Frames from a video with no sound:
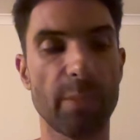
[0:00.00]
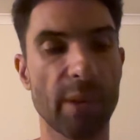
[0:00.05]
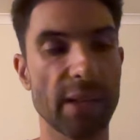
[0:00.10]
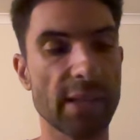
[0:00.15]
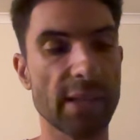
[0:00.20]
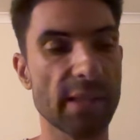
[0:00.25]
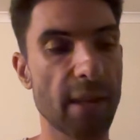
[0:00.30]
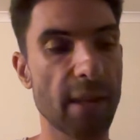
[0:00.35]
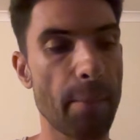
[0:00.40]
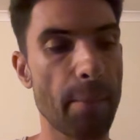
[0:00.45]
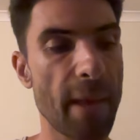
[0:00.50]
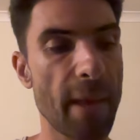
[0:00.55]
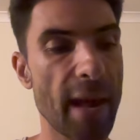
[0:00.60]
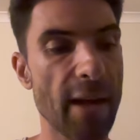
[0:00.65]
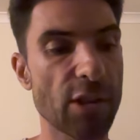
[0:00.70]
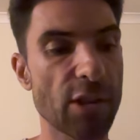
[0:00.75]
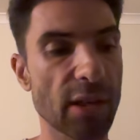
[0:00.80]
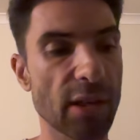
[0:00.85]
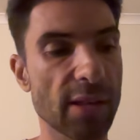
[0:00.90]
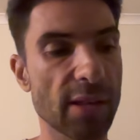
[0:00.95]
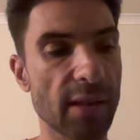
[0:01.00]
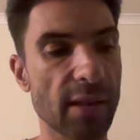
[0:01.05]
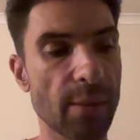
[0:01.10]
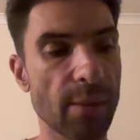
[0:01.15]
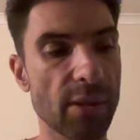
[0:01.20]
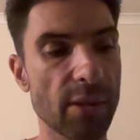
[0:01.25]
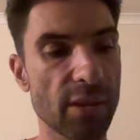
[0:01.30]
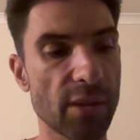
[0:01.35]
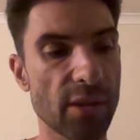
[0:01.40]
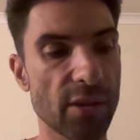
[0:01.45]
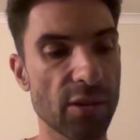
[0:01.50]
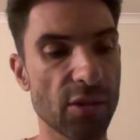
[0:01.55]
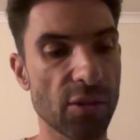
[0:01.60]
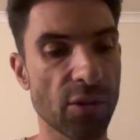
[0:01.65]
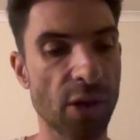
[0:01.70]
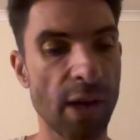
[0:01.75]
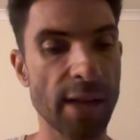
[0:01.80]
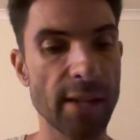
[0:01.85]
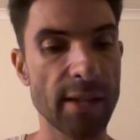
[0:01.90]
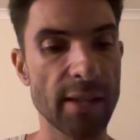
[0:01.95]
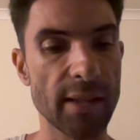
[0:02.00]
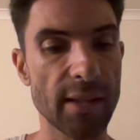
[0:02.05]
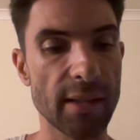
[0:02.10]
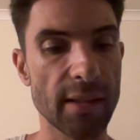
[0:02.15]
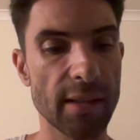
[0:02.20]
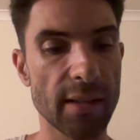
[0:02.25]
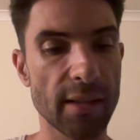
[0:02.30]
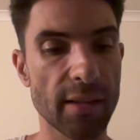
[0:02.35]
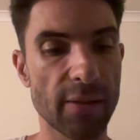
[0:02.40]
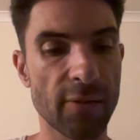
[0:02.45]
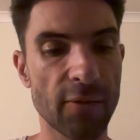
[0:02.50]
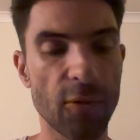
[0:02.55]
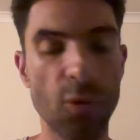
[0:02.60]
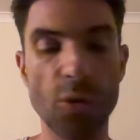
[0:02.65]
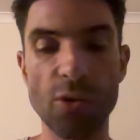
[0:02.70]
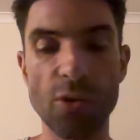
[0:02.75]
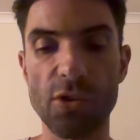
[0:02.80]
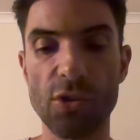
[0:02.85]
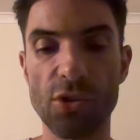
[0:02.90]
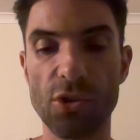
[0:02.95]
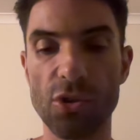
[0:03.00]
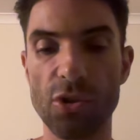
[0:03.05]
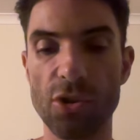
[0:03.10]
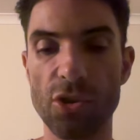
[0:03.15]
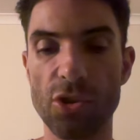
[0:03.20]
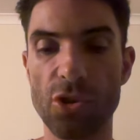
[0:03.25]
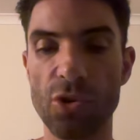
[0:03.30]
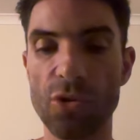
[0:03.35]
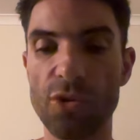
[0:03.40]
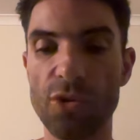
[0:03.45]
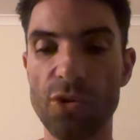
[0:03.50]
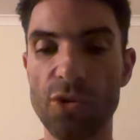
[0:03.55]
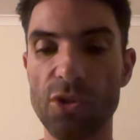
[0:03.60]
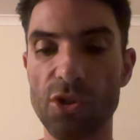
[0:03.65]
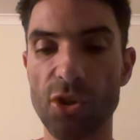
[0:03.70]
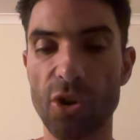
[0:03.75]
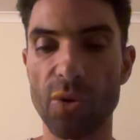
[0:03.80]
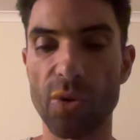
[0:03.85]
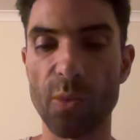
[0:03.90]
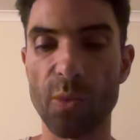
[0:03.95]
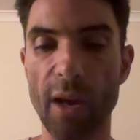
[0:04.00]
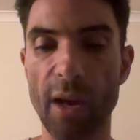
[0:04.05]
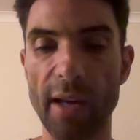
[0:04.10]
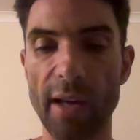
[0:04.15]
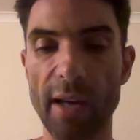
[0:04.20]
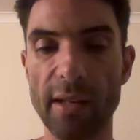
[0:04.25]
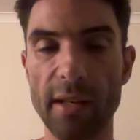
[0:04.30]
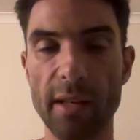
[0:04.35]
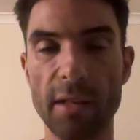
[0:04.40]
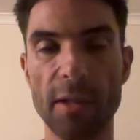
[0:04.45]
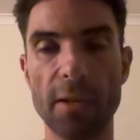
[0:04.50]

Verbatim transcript: by some magic substance or idea that forces you to choose a certain way,